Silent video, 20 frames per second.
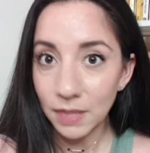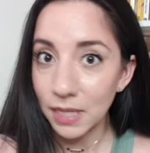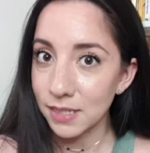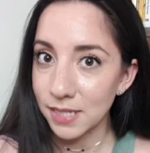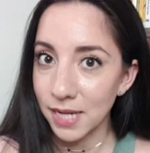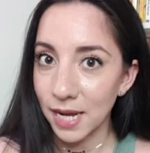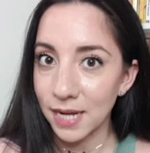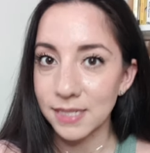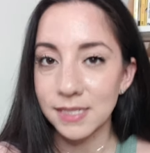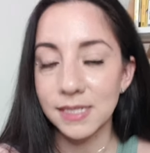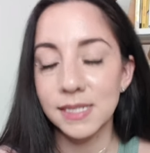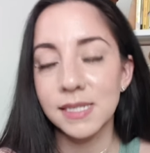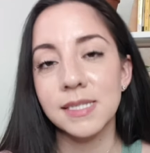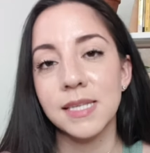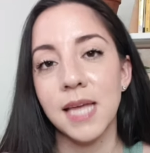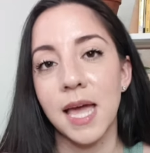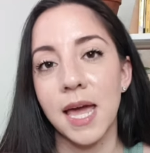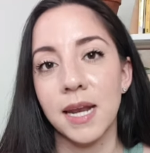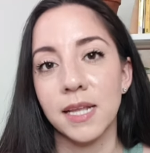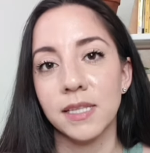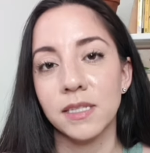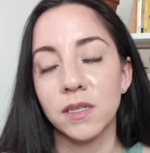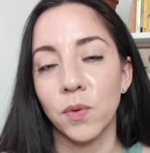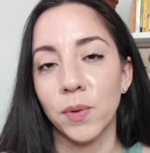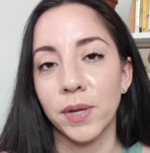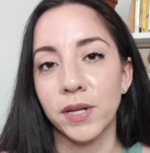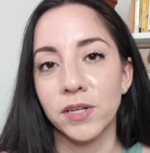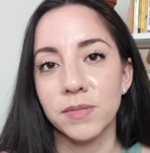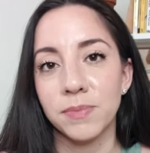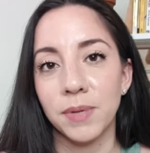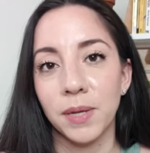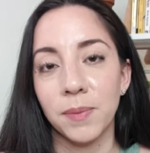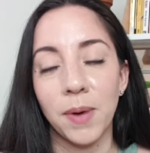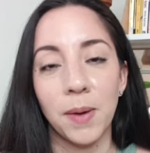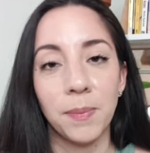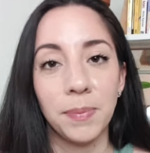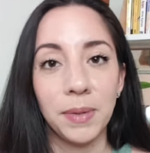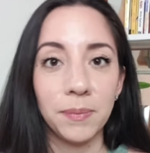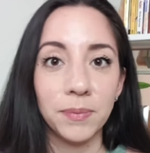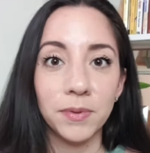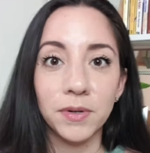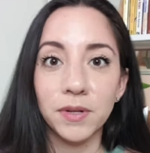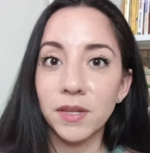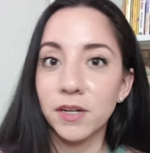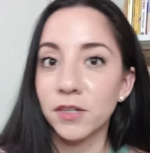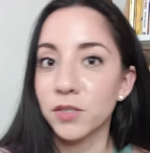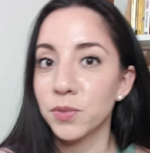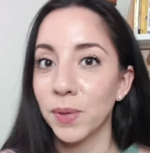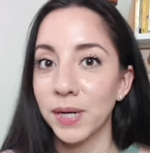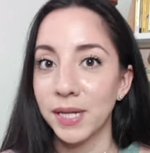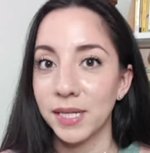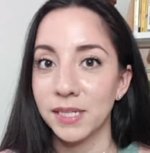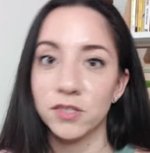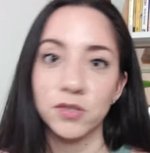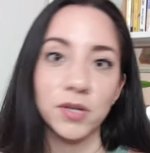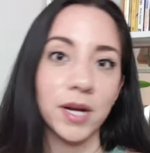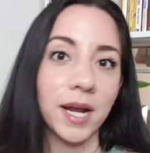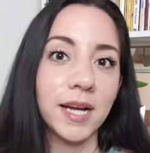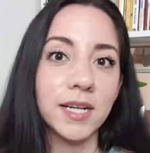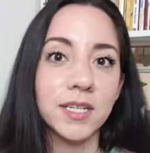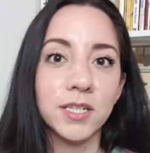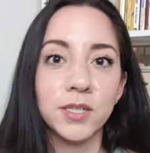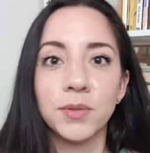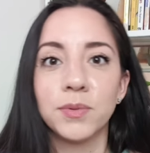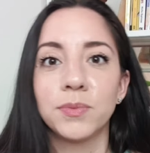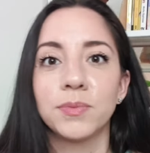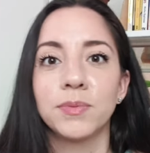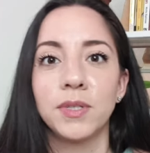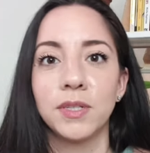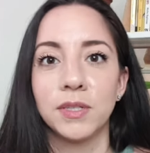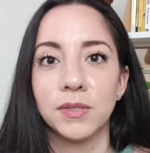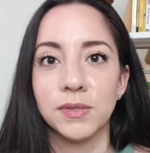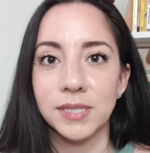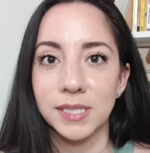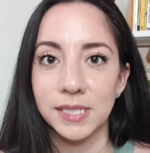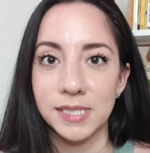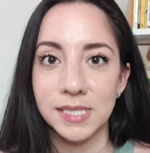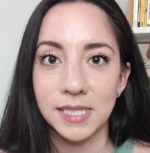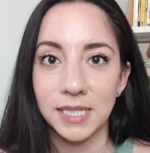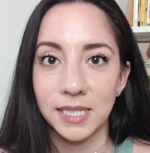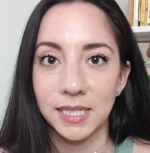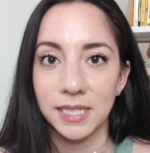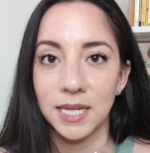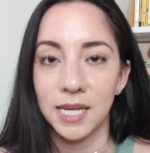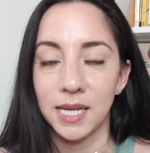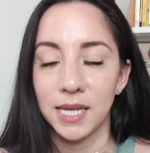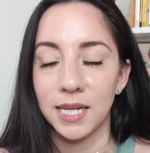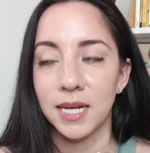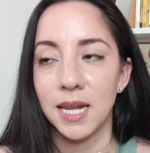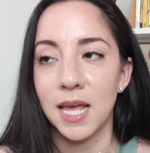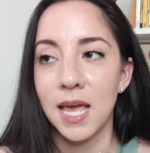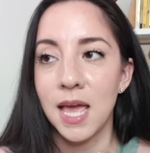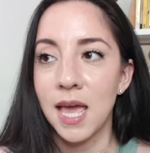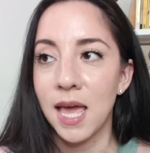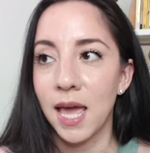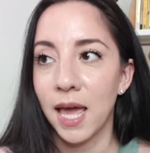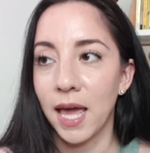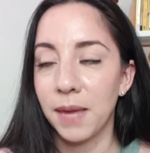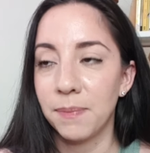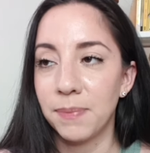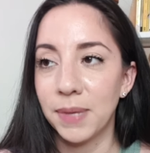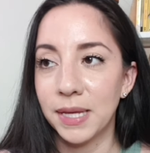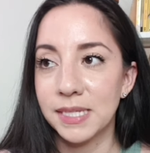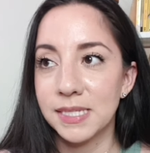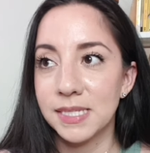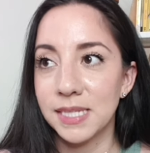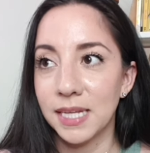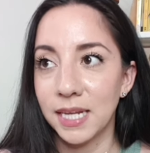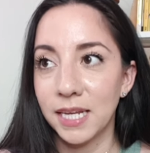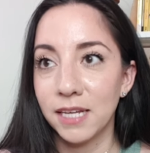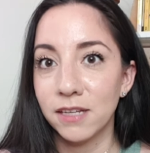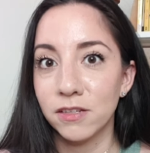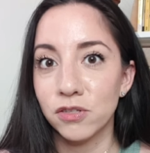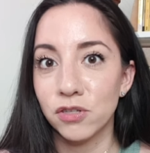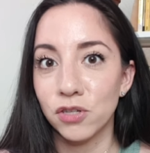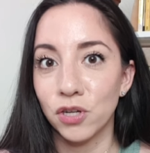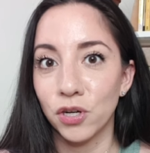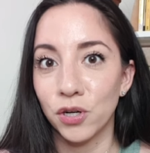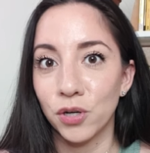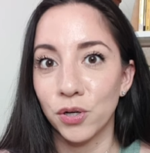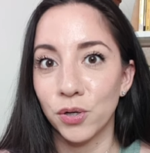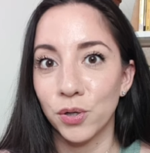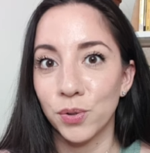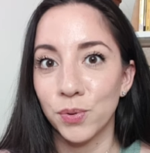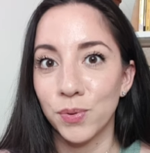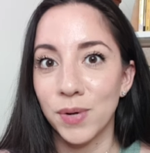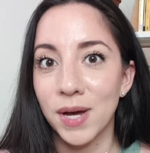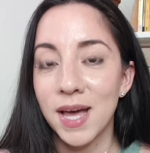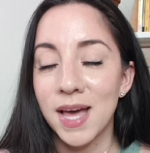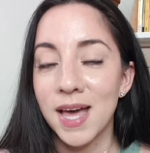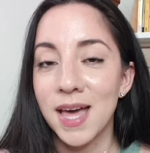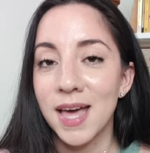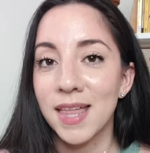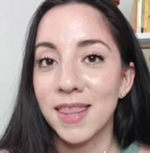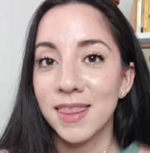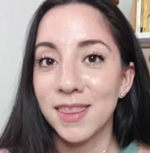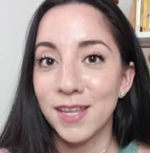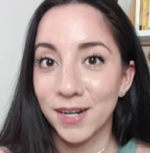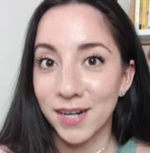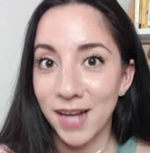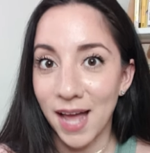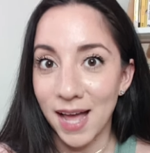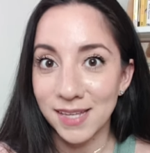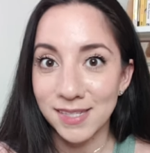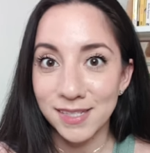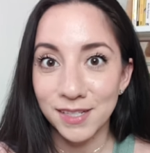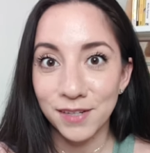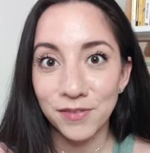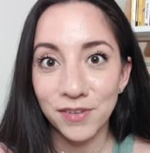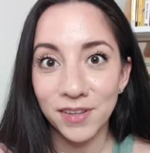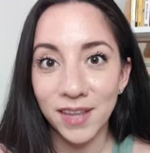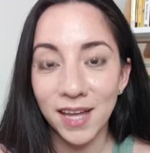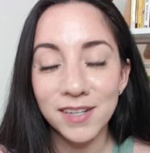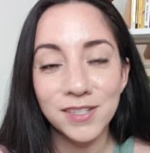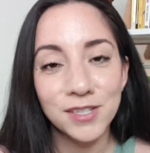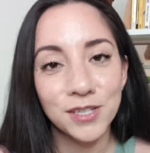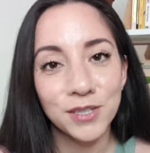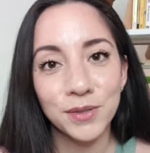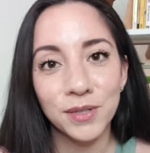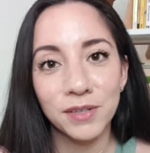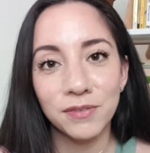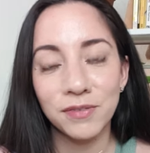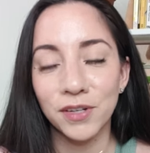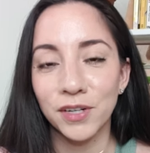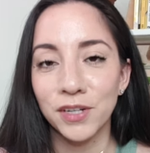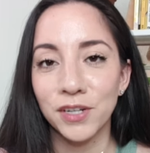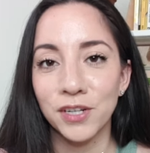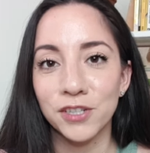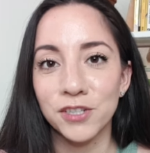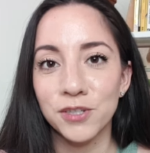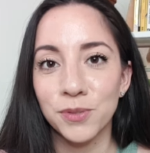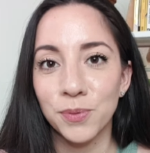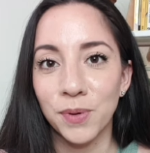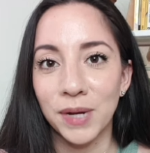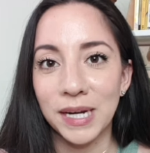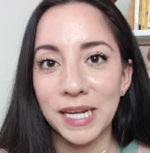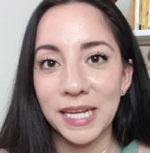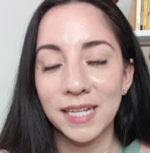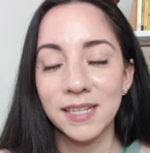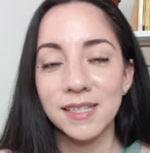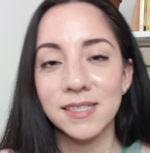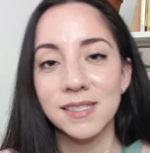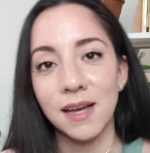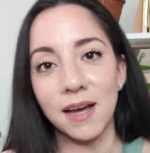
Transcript: Texas and it's going to be about people in their 20s trying to, you know, succeed in a big city. So they're casting for that too if you're in your 20s.